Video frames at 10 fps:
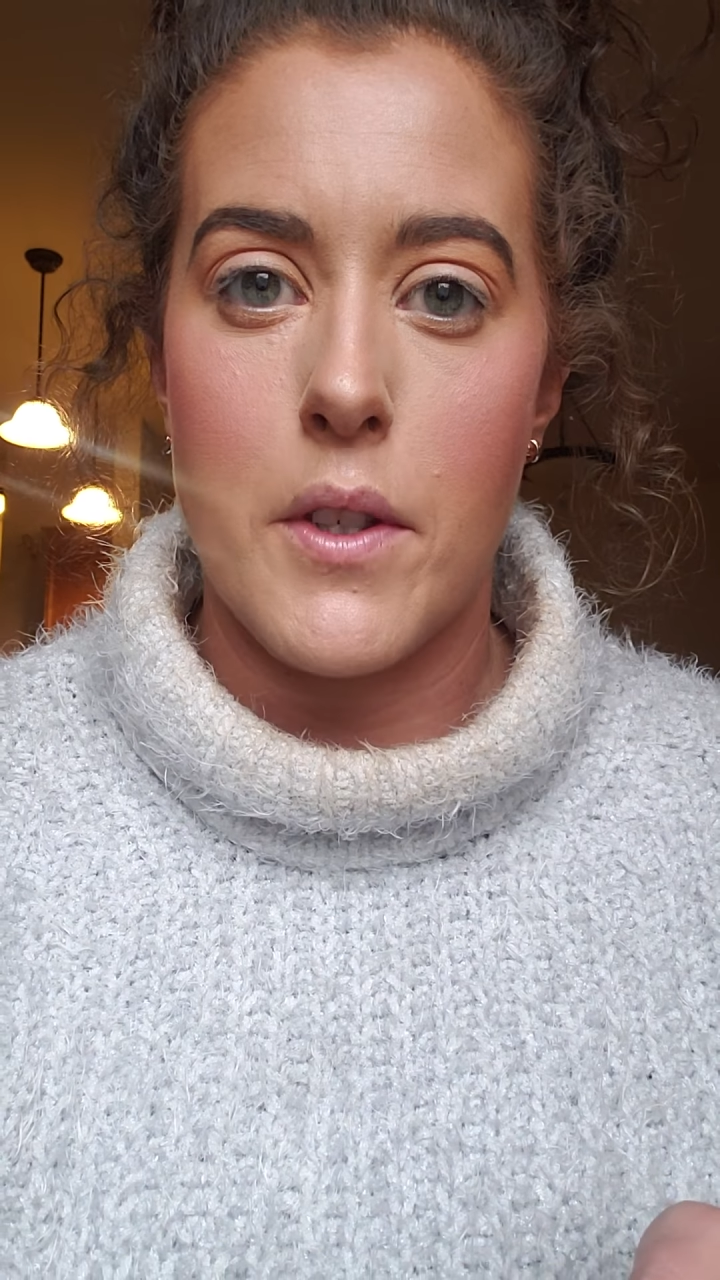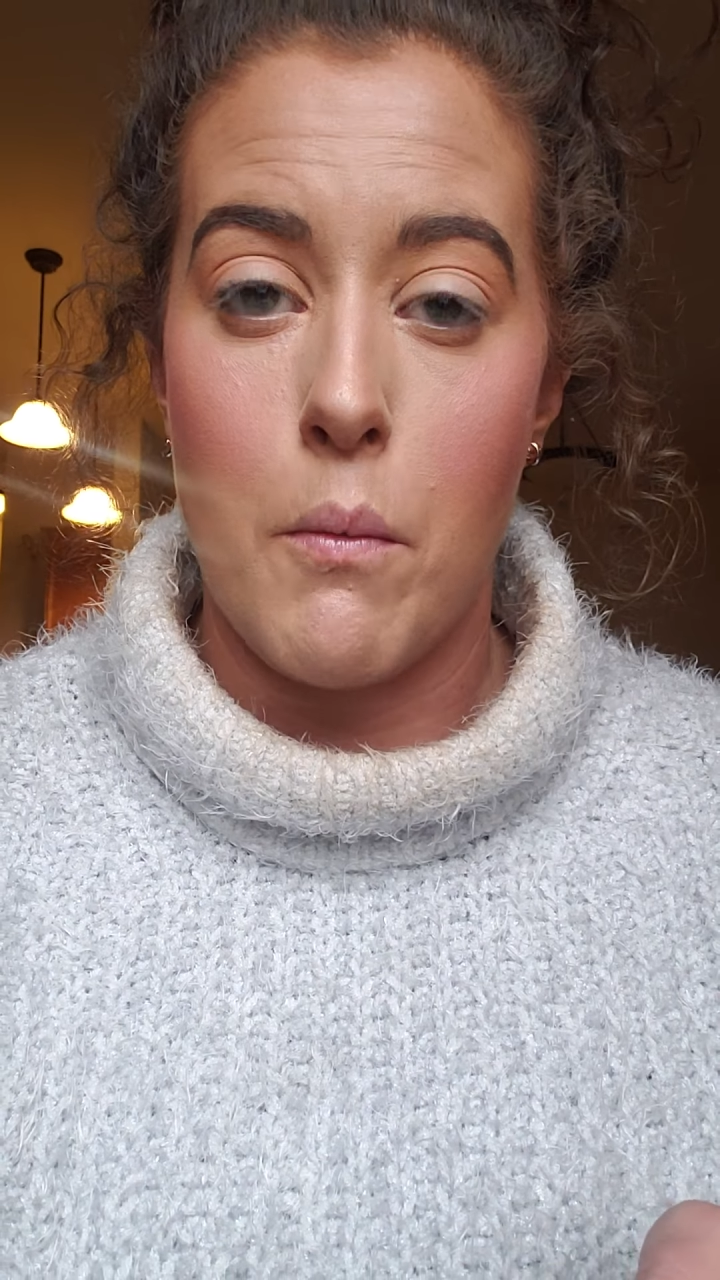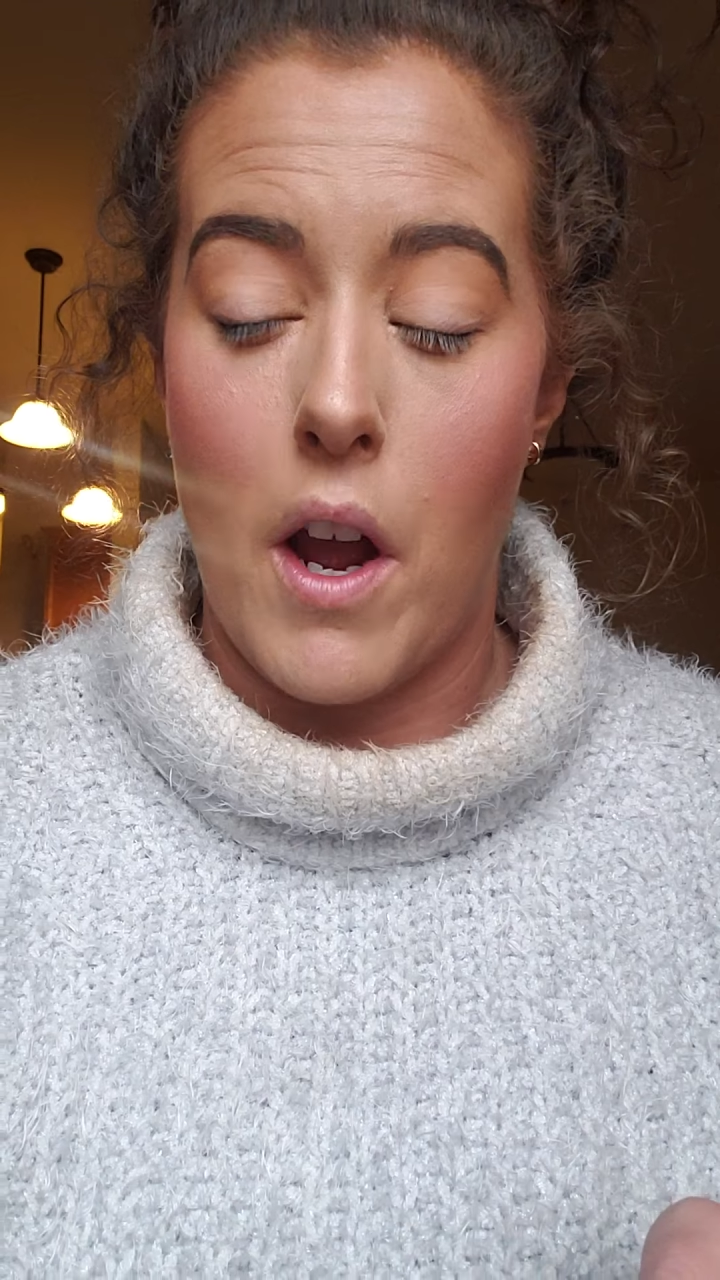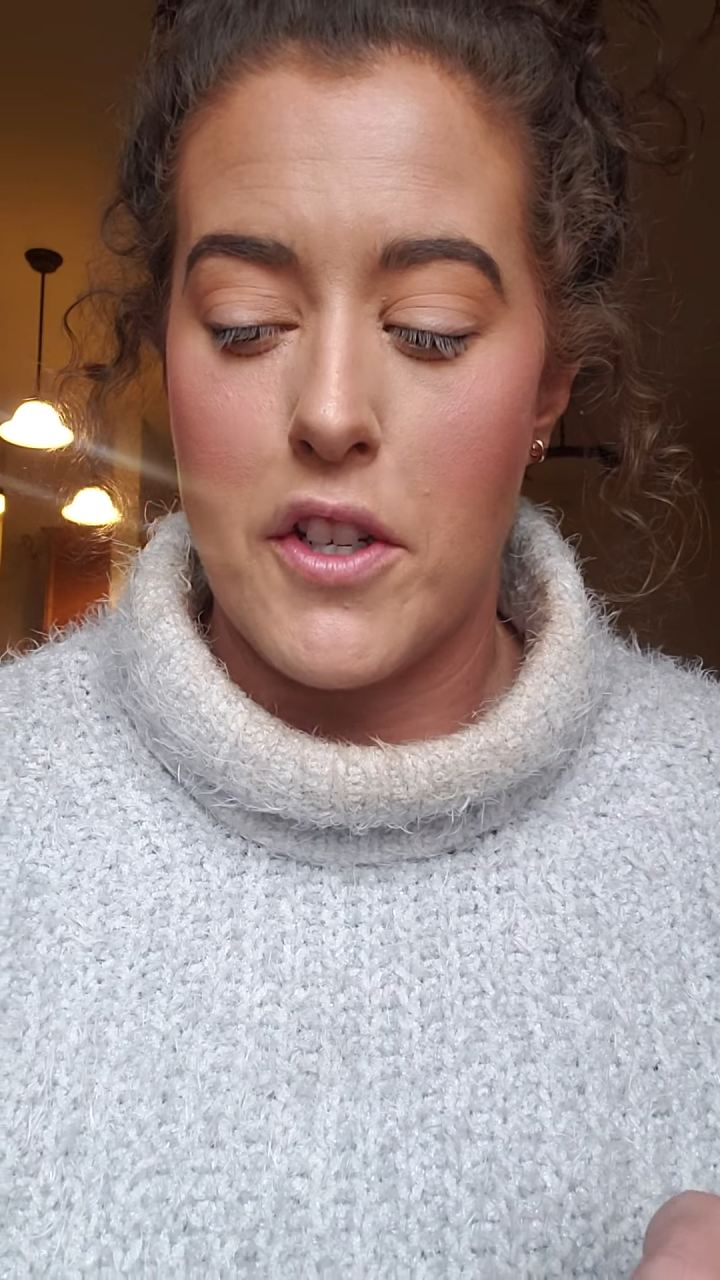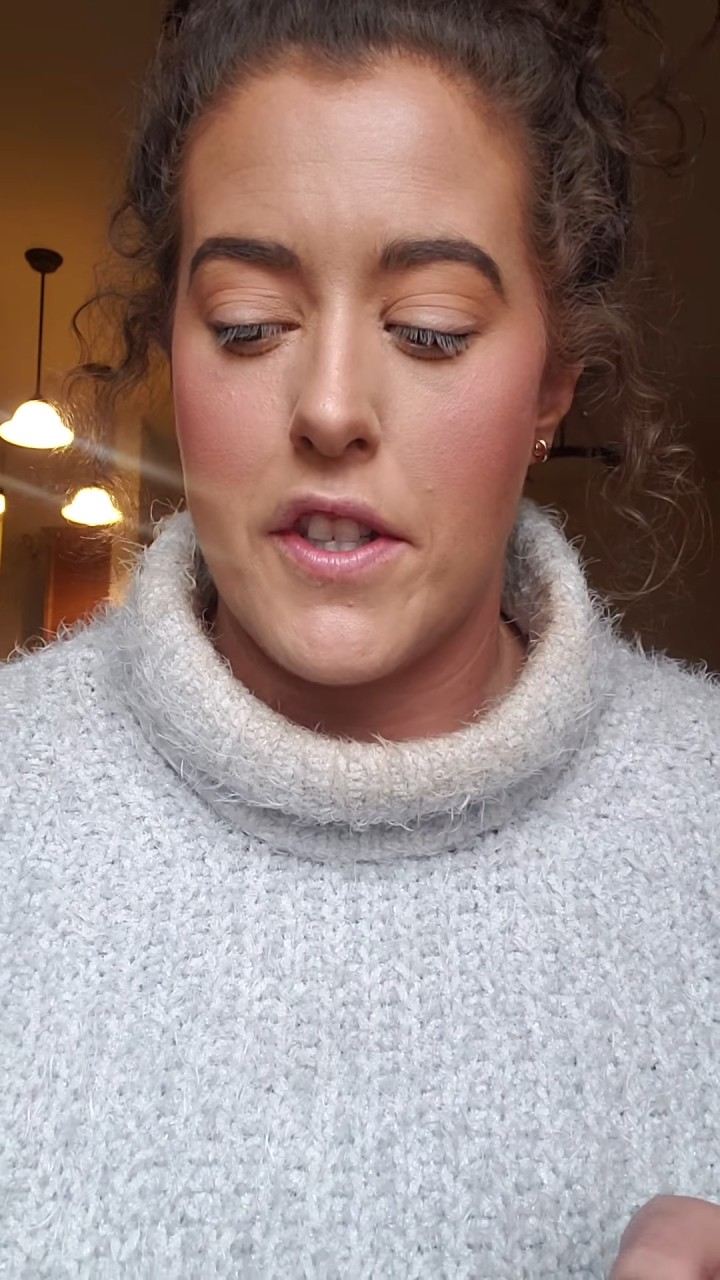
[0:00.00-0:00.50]
to
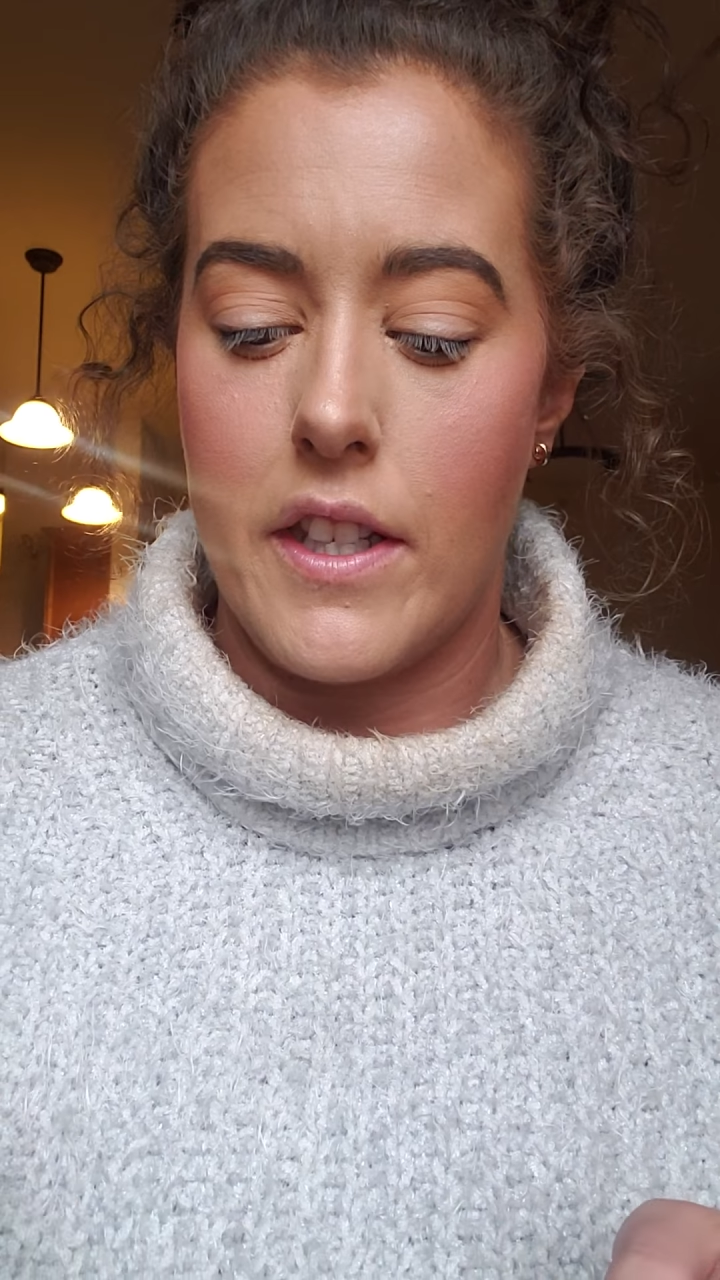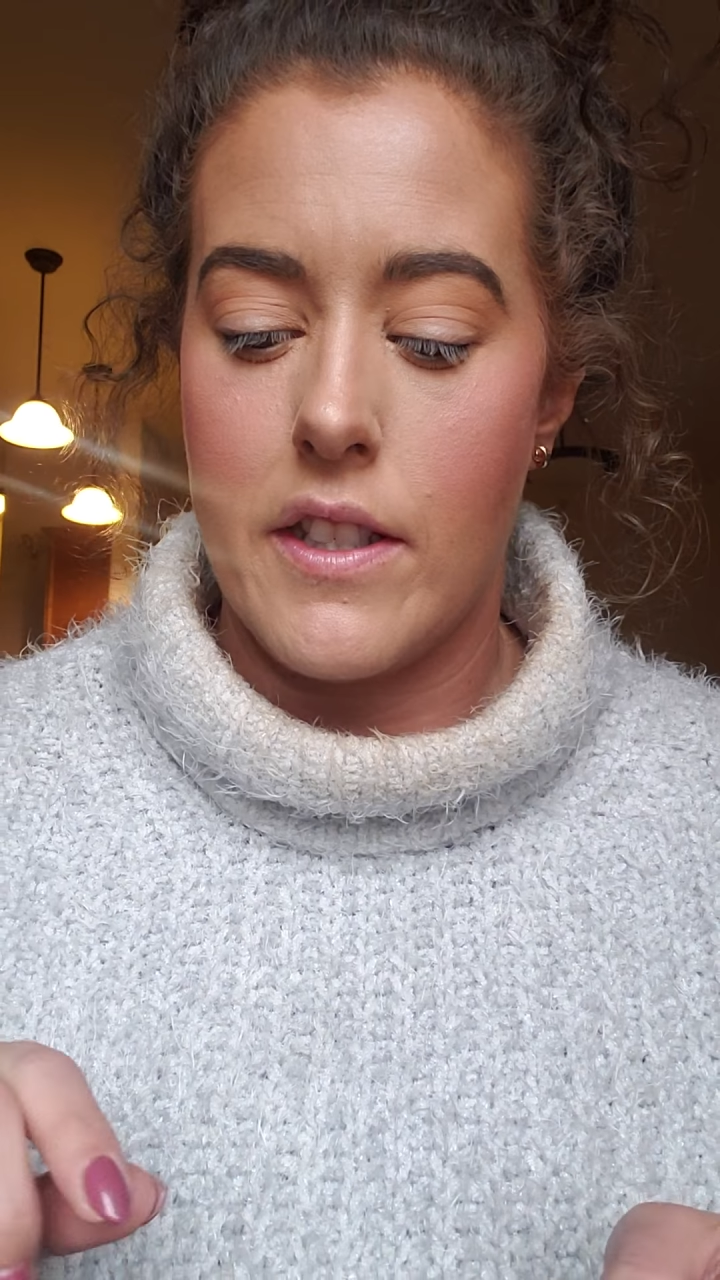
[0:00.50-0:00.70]
watch the